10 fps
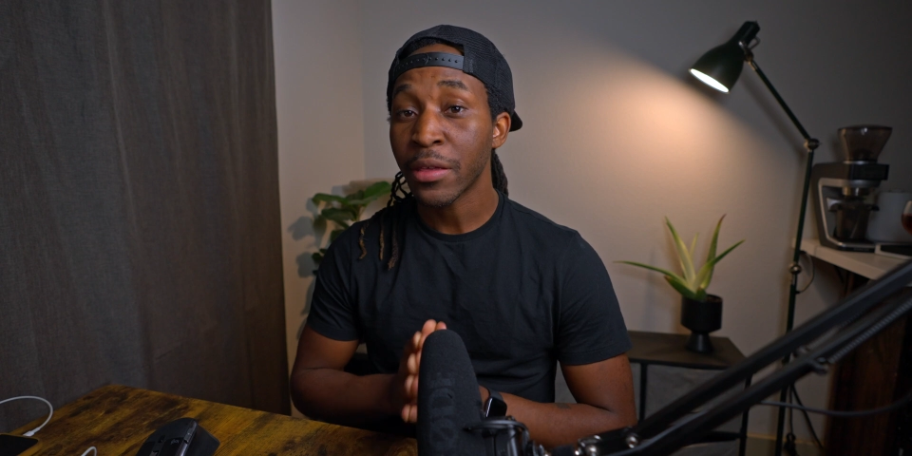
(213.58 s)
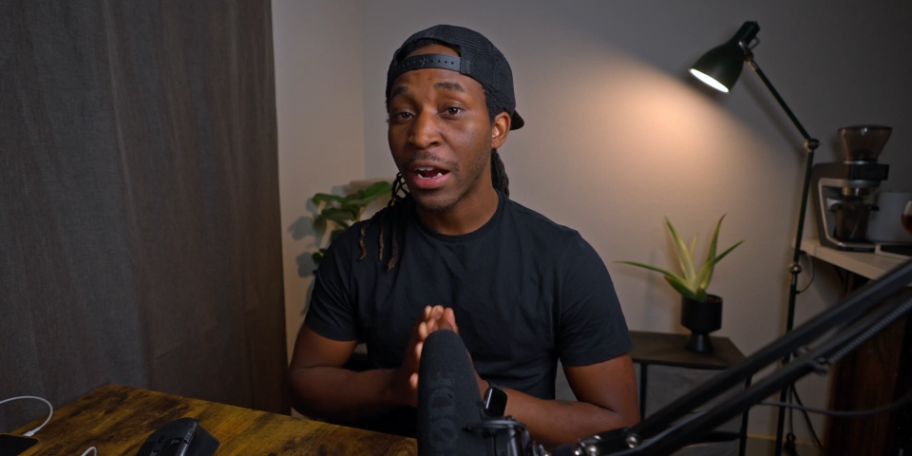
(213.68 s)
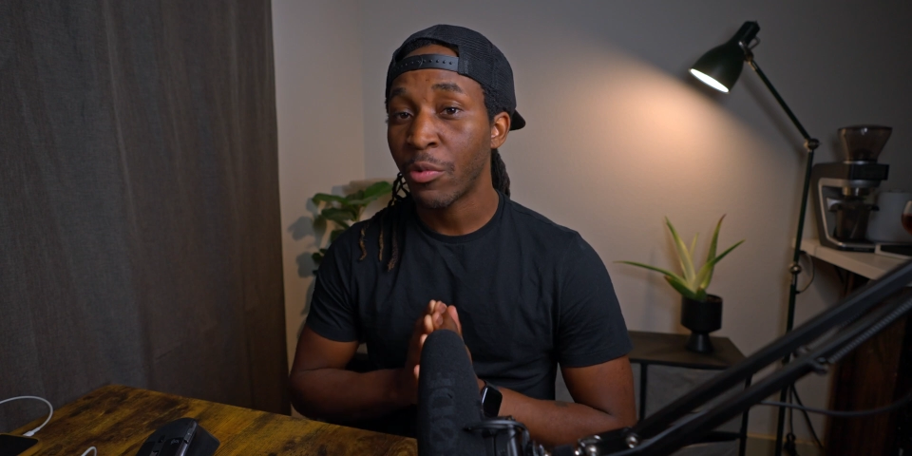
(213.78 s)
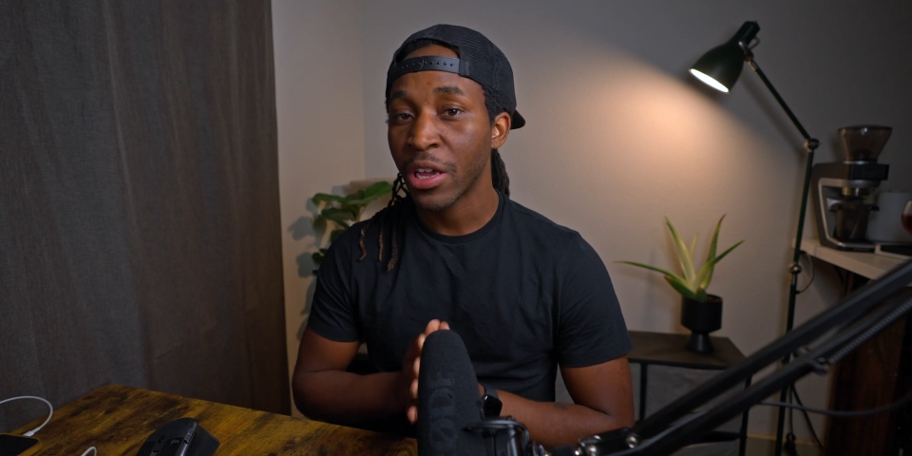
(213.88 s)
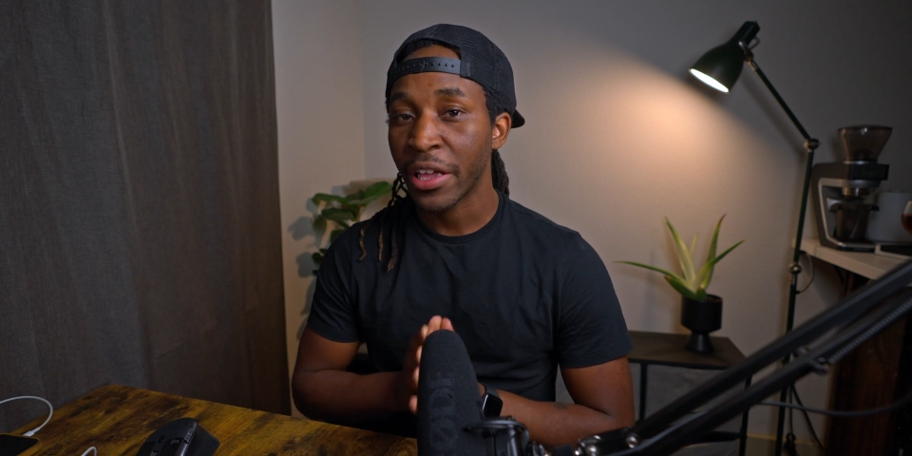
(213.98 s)
that I
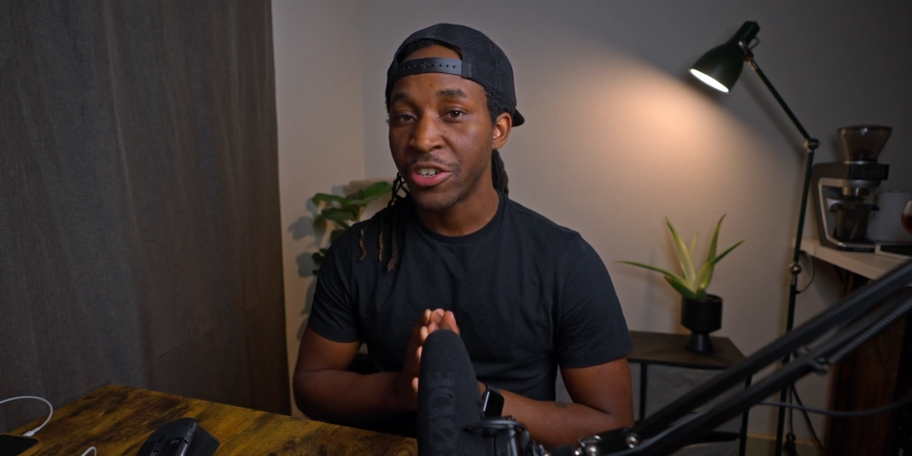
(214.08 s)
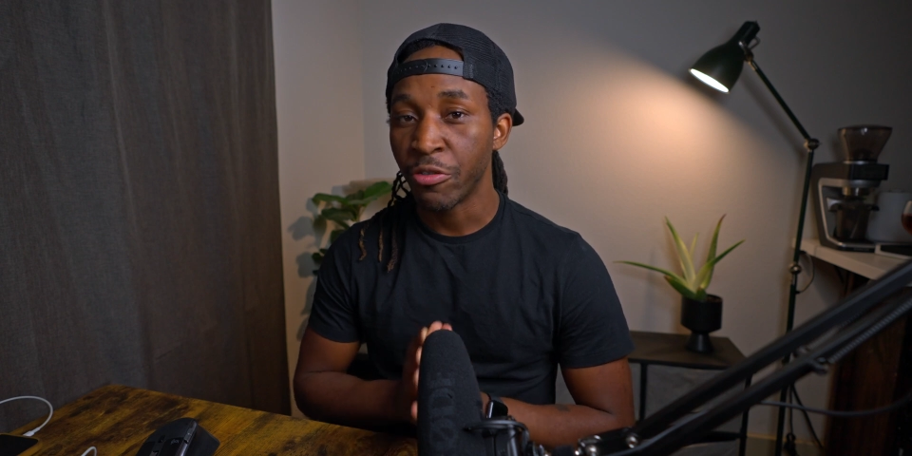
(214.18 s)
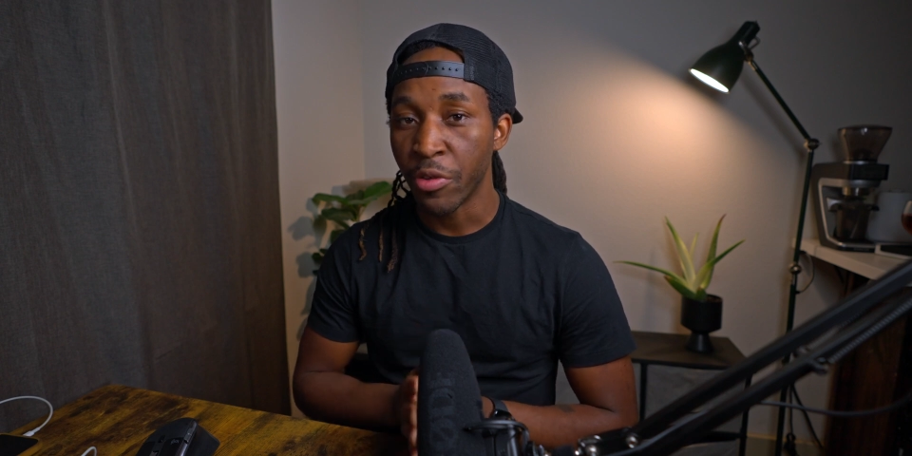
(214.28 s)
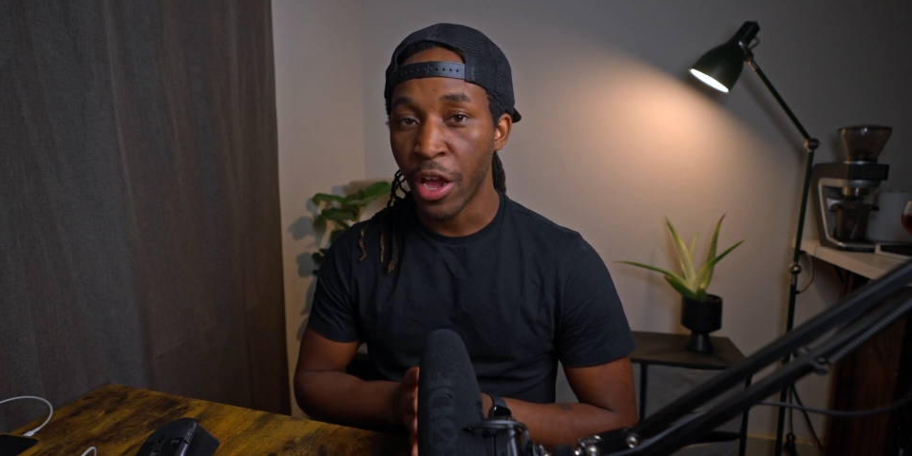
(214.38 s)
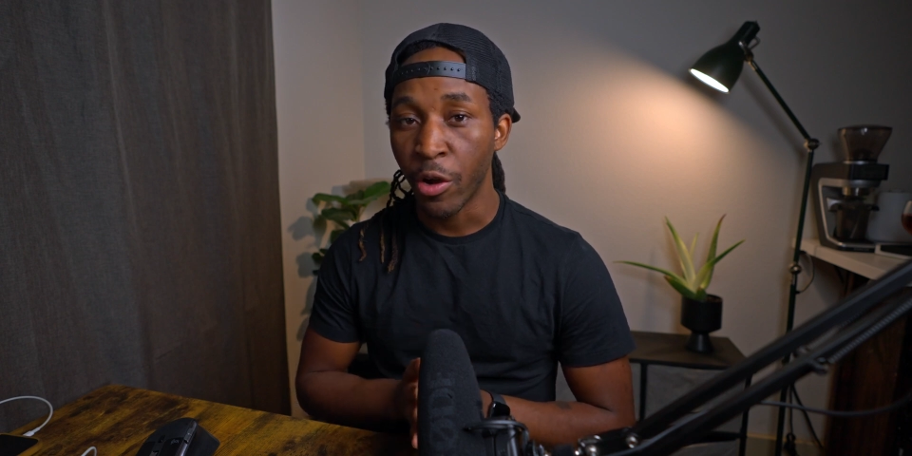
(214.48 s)
want to let you
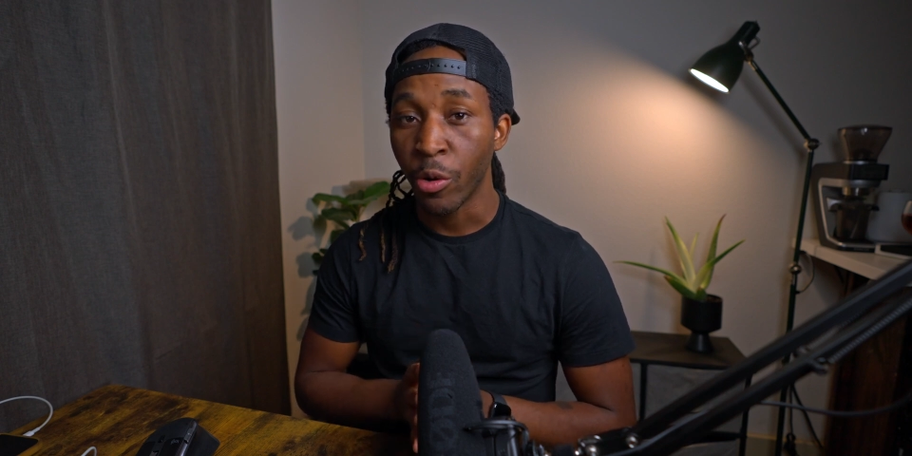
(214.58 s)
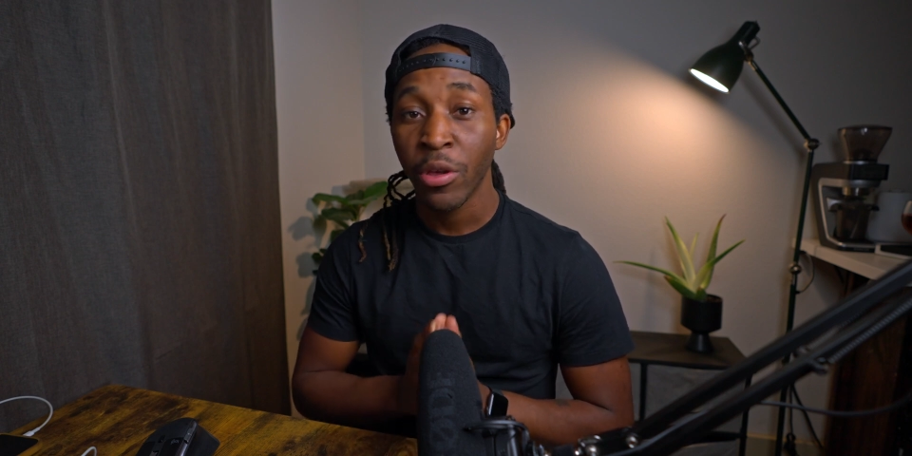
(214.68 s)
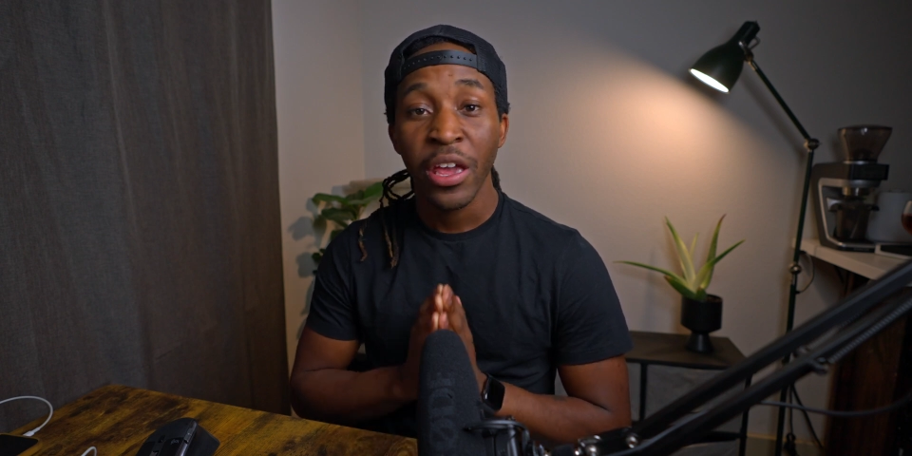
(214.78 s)
know.